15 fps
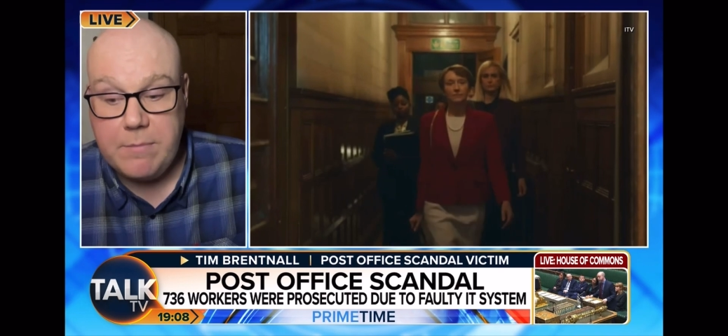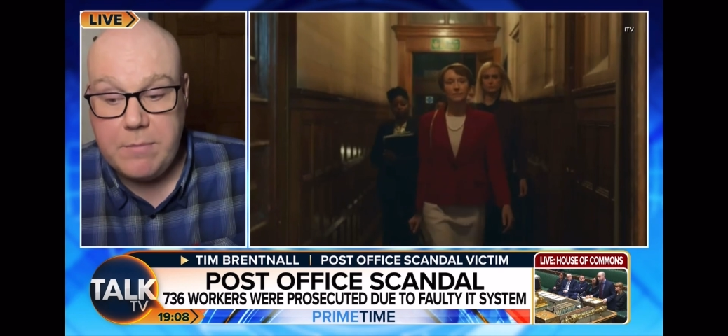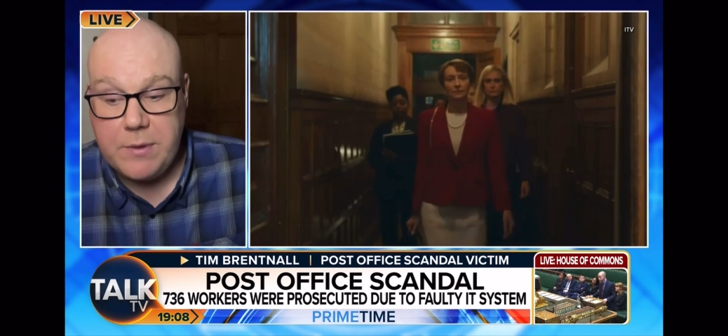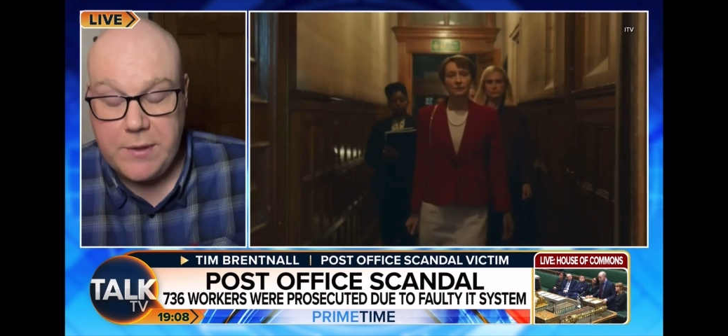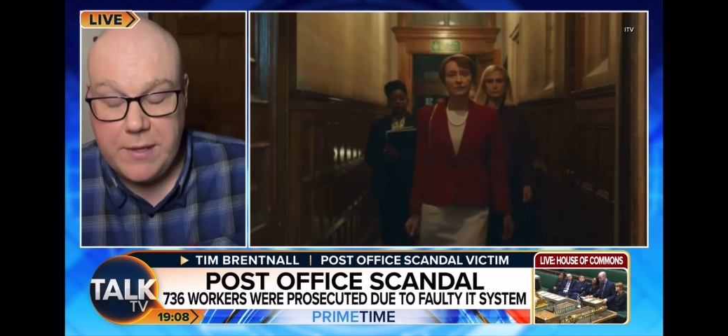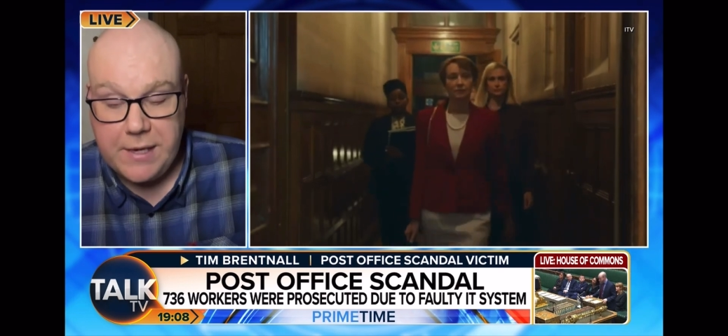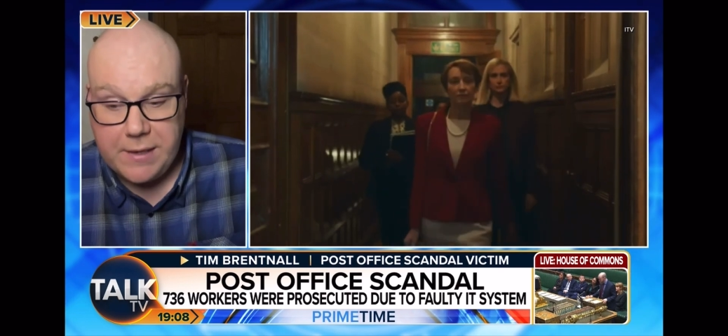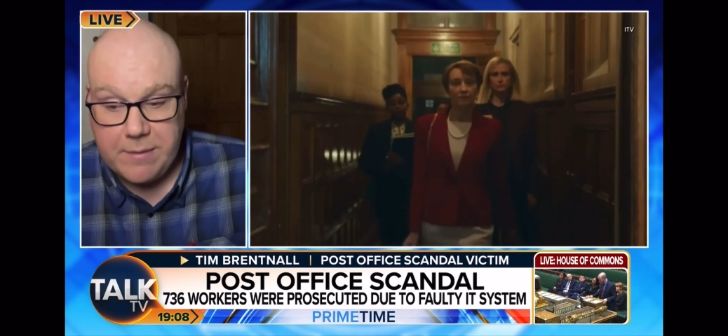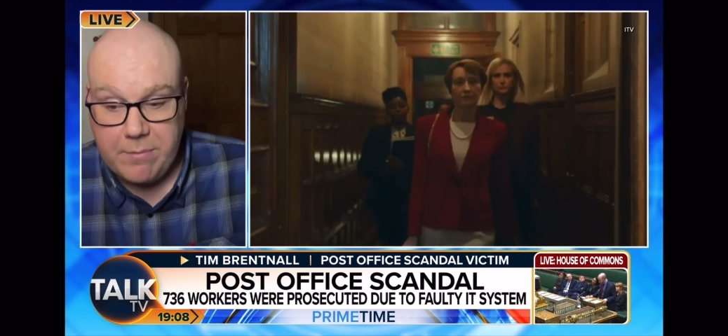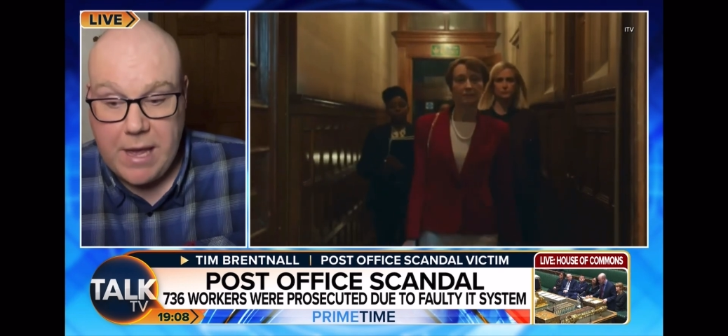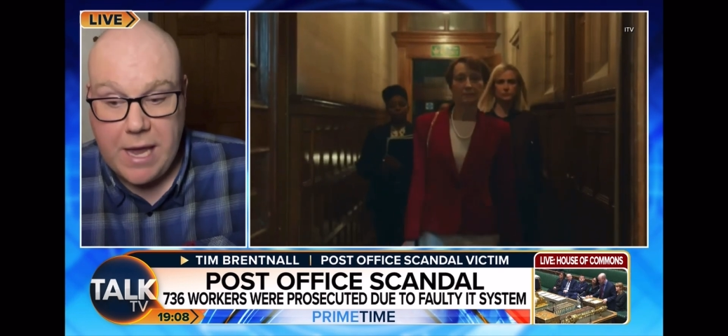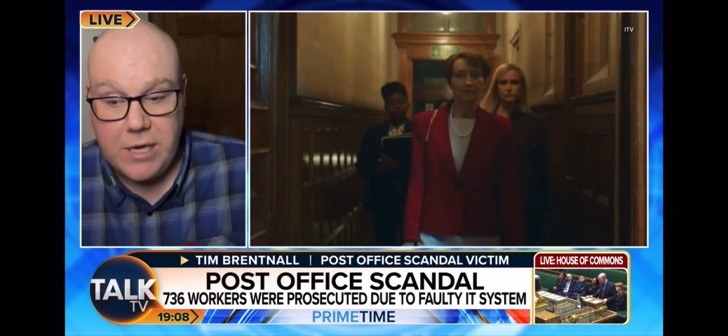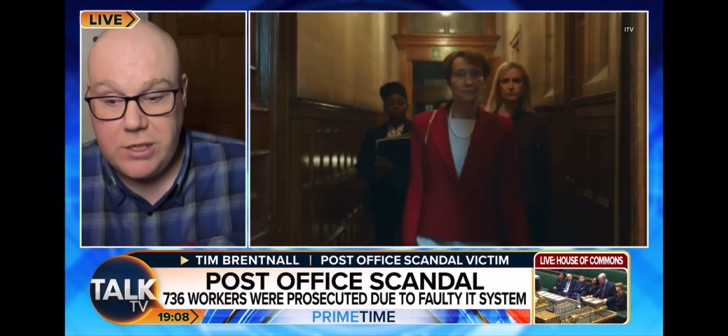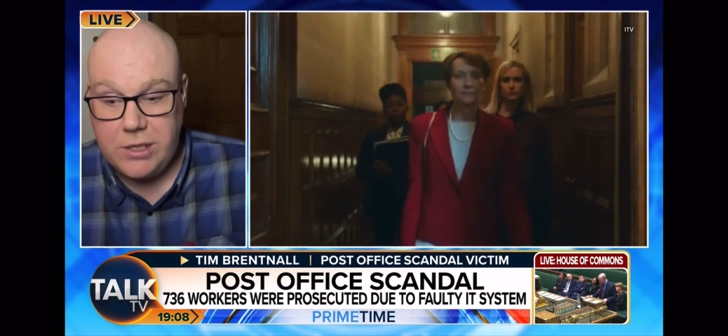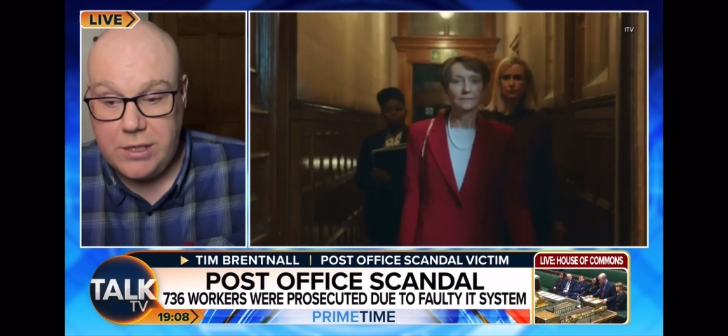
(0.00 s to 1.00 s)
sympathy and
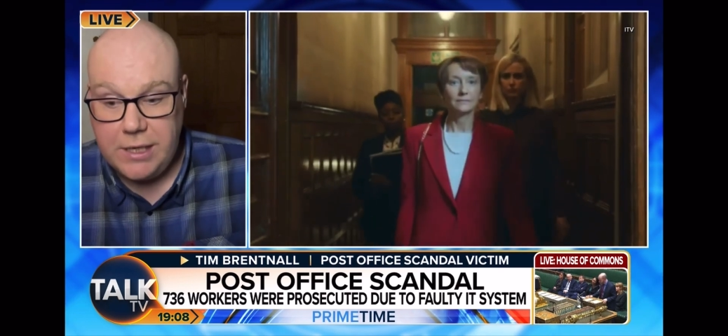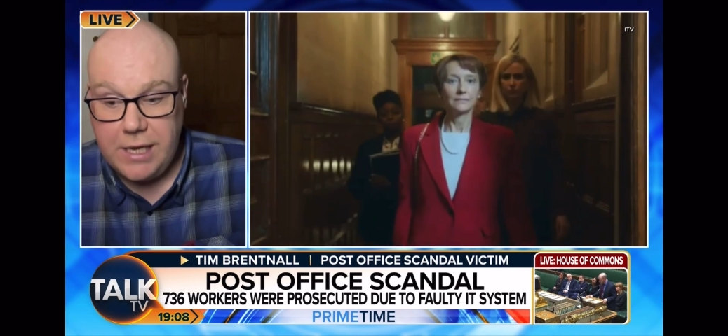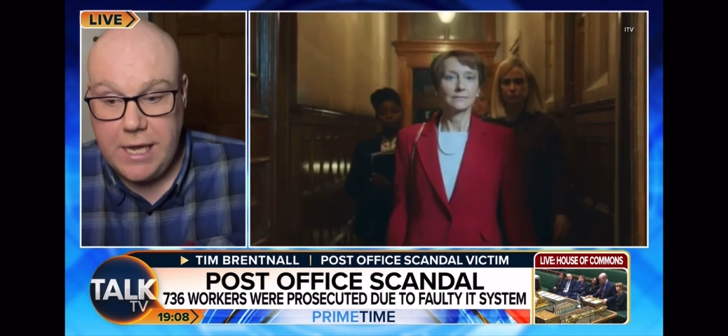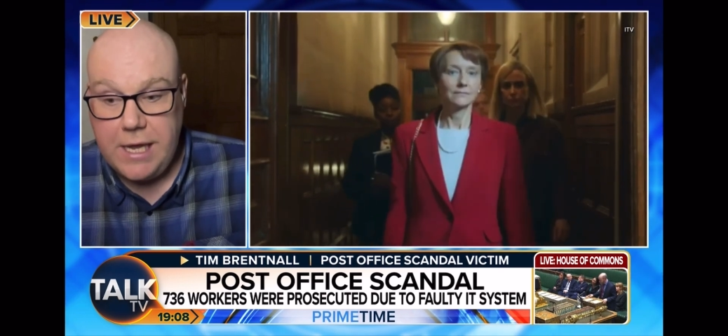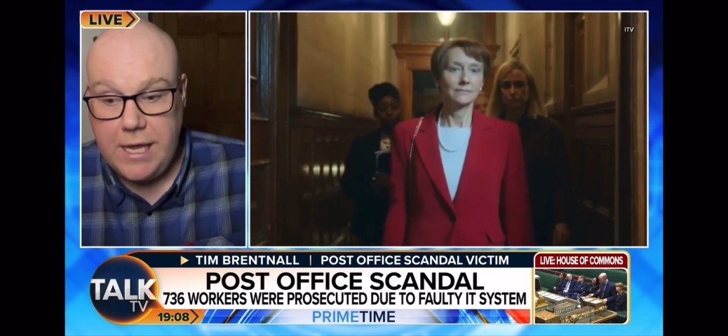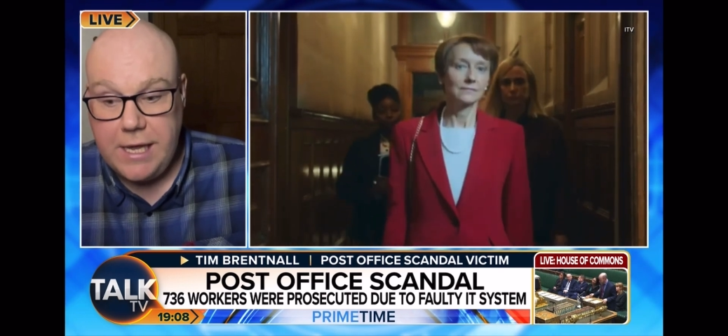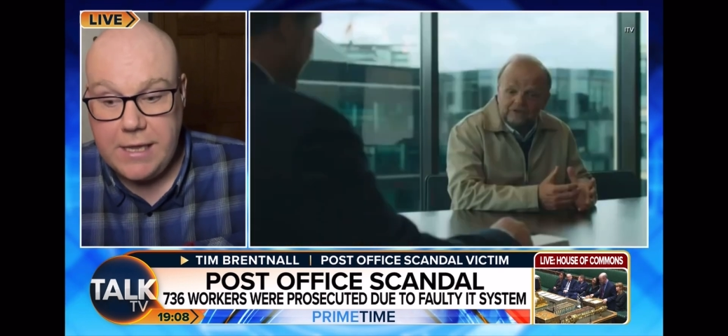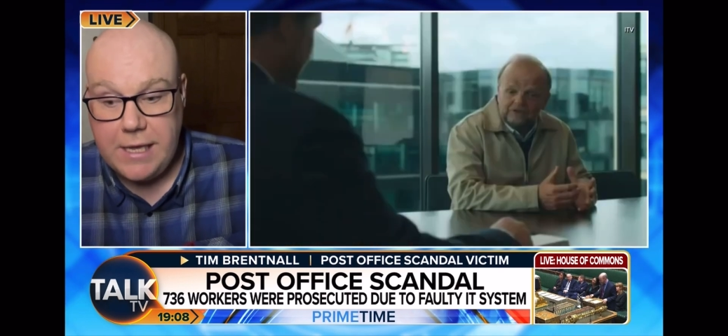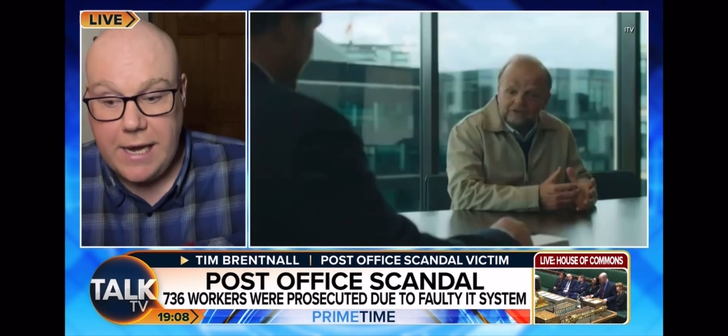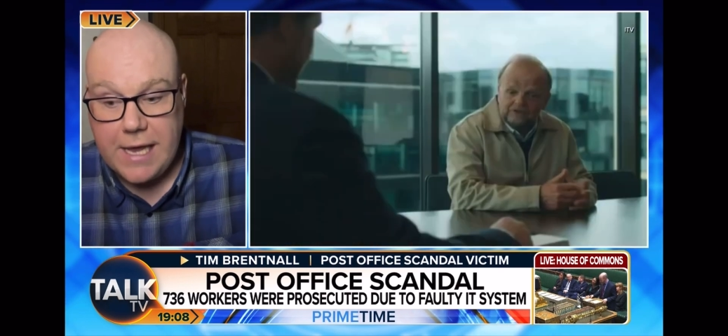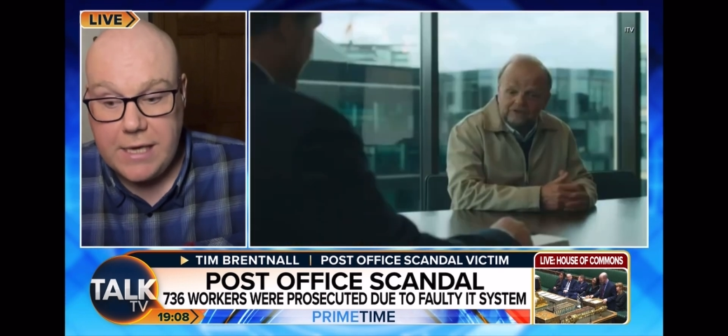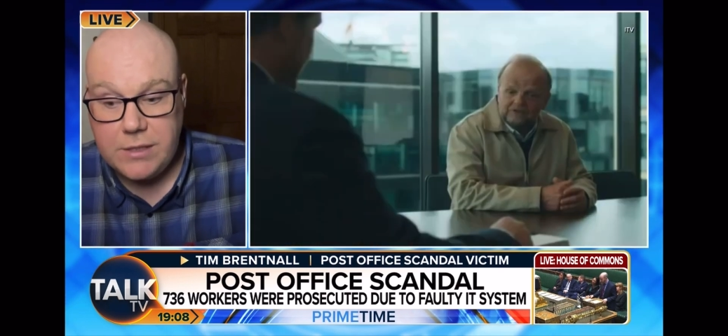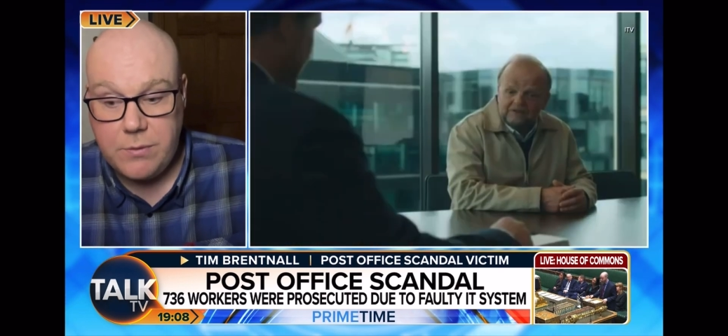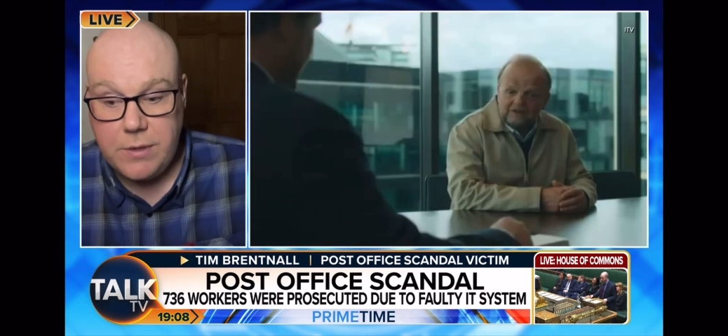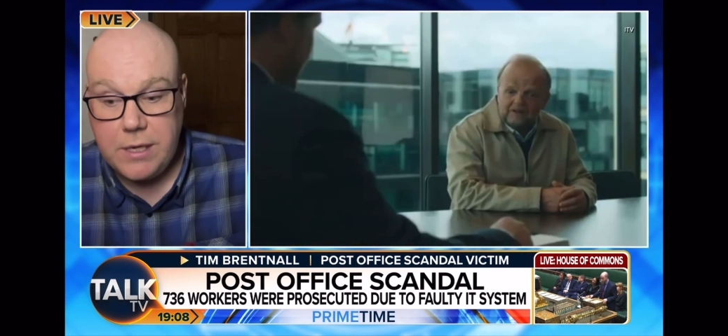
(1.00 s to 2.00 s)
compassion in the
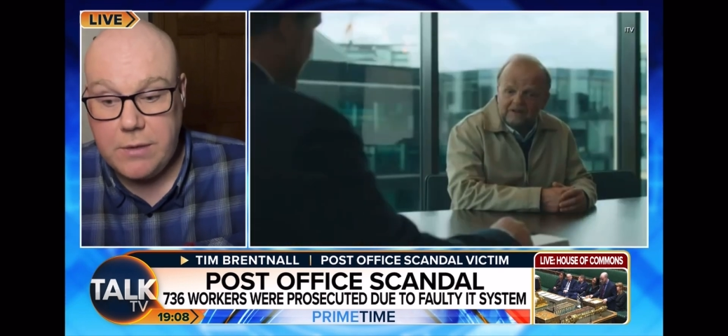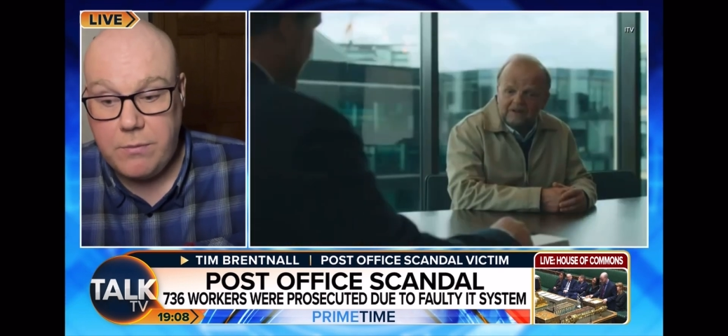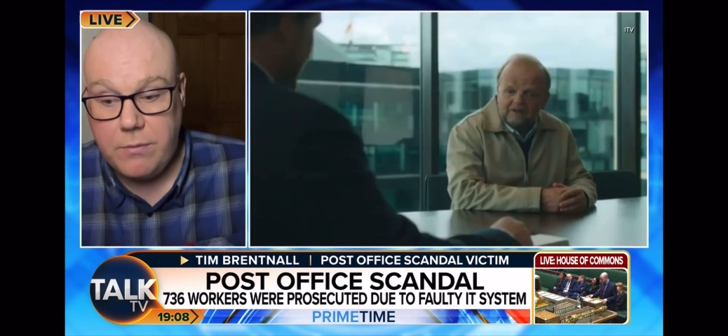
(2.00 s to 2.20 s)
last week,